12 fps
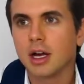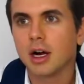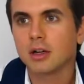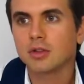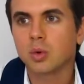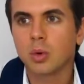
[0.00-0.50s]

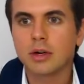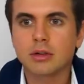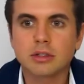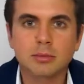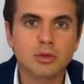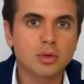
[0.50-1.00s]
On Twitter,
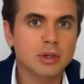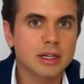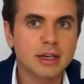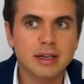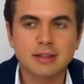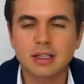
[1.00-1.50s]
it's between,
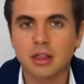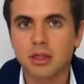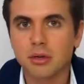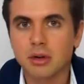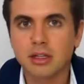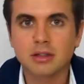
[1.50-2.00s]
like I said,
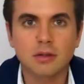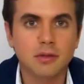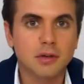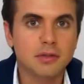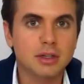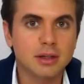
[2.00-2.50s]
30 to
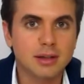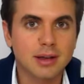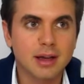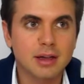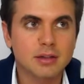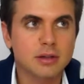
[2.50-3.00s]
50 a
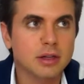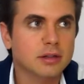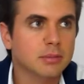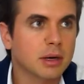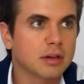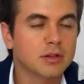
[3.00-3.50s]
day, so that's
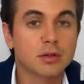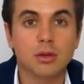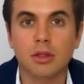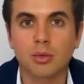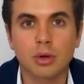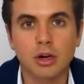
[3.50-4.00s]
about 200
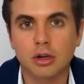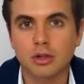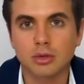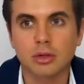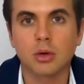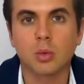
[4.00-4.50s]
to
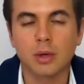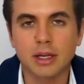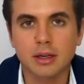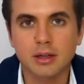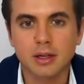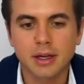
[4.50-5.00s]
300 a
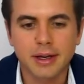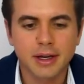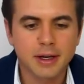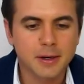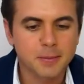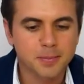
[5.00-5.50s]
week.
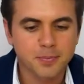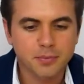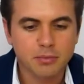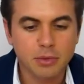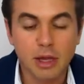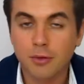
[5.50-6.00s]

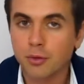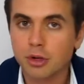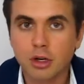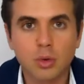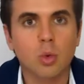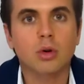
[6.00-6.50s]
If we're
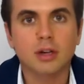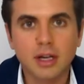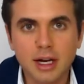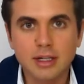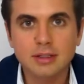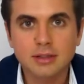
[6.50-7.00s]
not
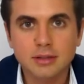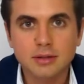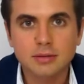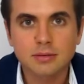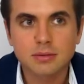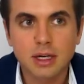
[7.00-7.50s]
organized,
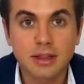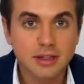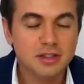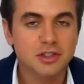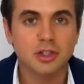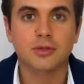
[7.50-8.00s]
and
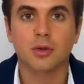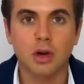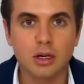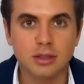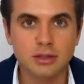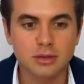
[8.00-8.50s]
this is just for
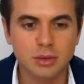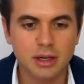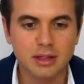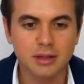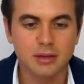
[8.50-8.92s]
us, right?